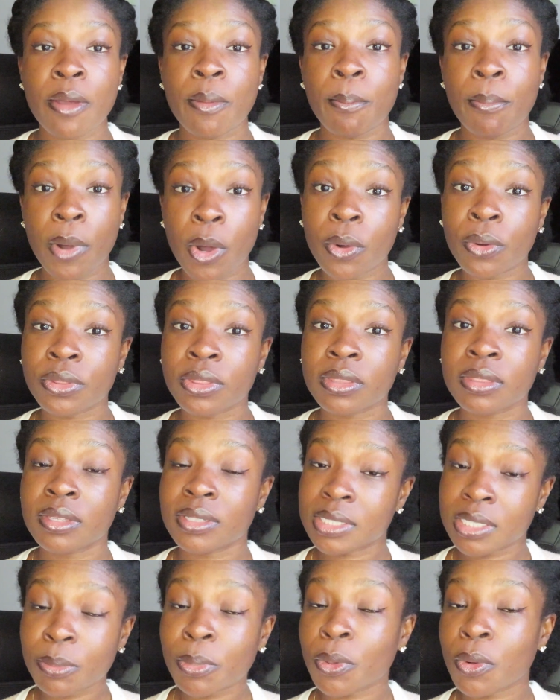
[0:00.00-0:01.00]
both the
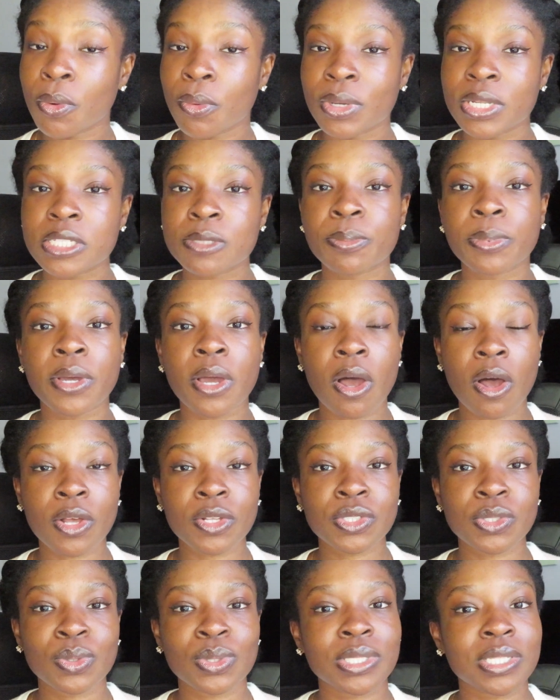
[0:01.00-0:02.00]
typical ones, but
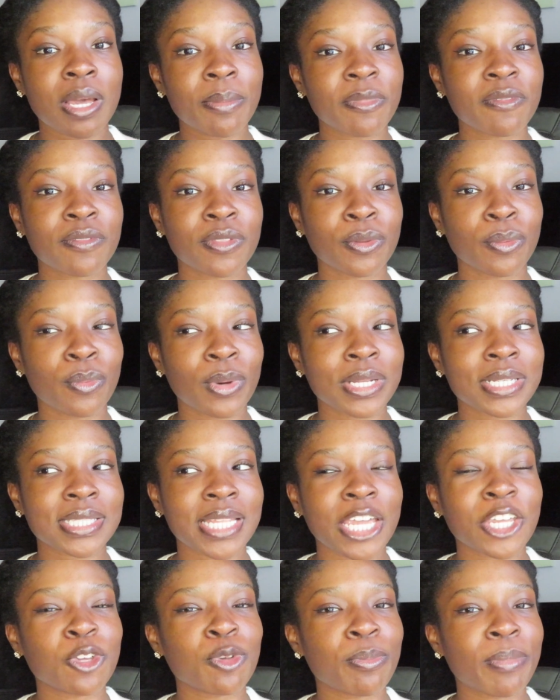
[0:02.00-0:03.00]
also some of the ones
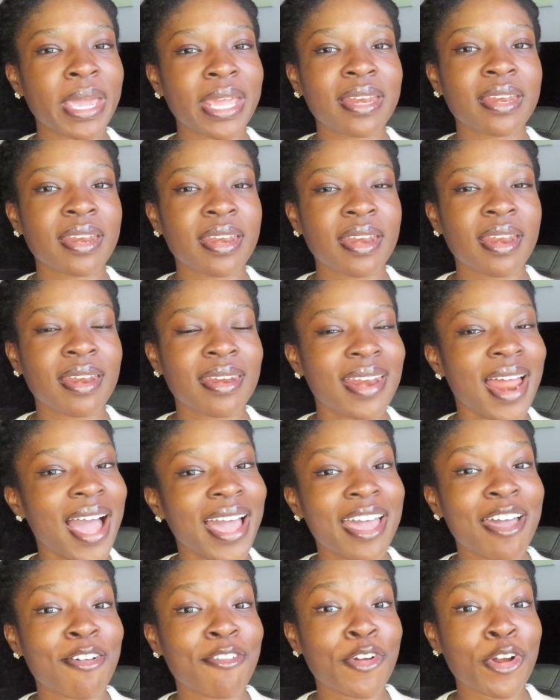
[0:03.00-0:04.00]
that you may not
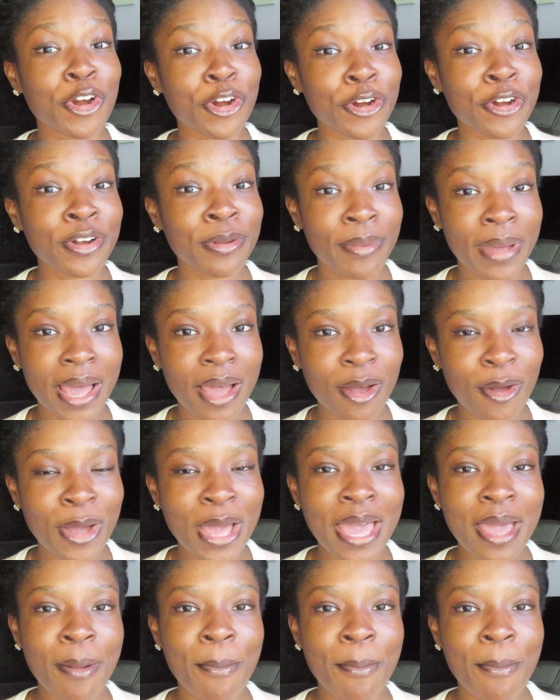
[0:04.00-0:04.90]
have heard about,